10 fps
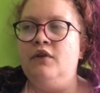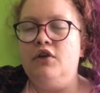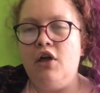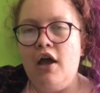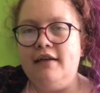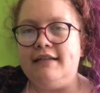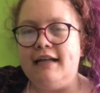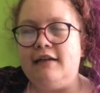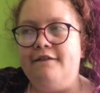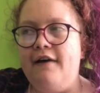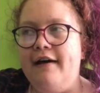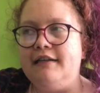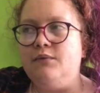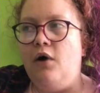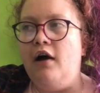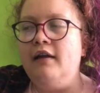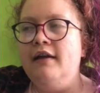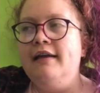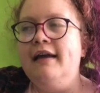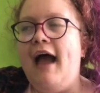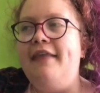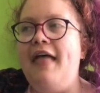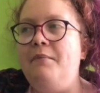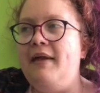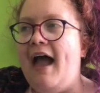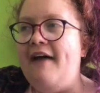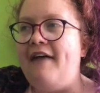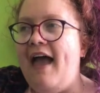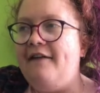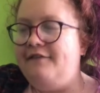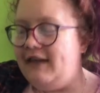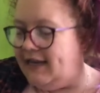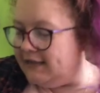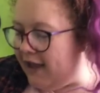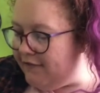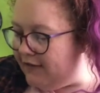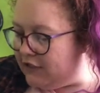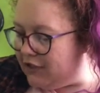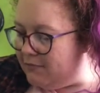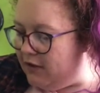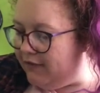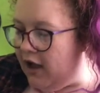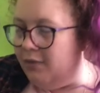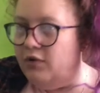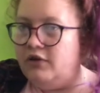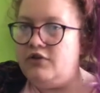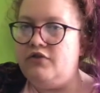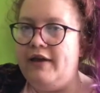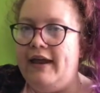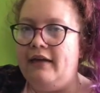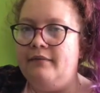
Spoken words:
Good, so that's our first one. And then we have F, D, so everything's just moving up 1 string.